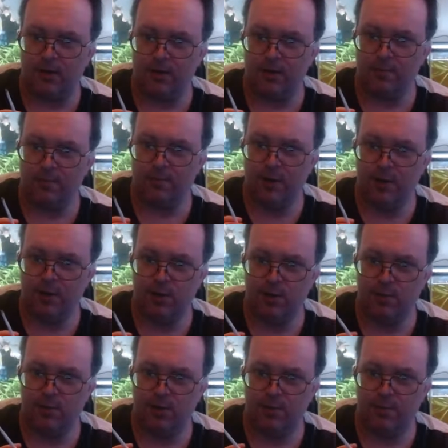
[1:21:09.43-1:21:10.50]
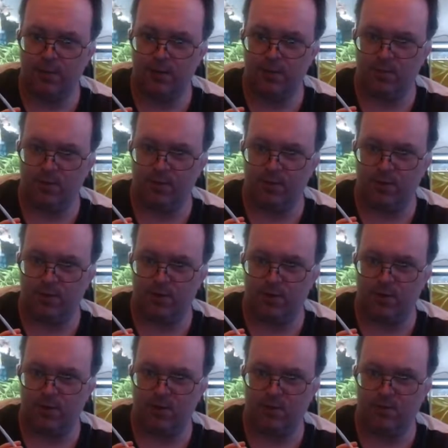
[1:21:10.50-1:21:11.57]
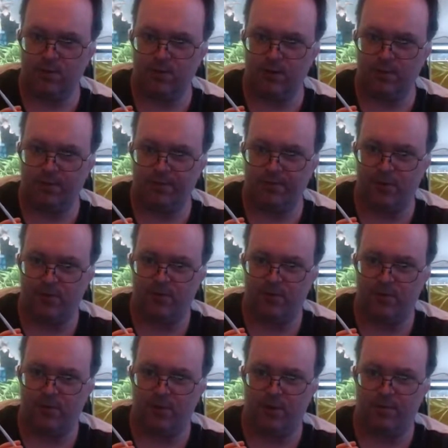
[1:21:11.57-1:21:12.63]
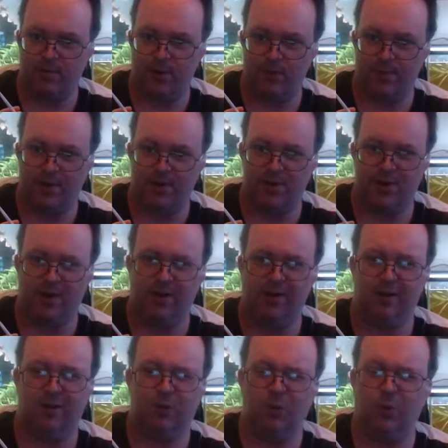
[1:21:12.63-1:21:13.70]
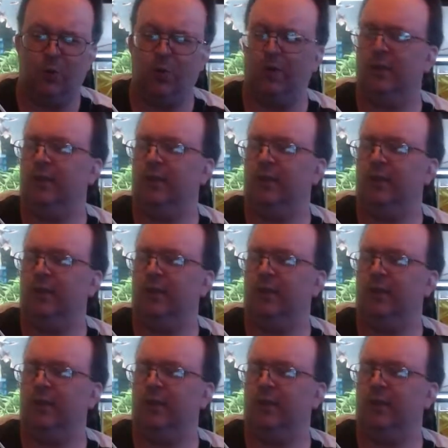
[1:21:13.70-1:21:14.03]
do a major 90% water change, whole tub of fish food went plop in the tank. Oh,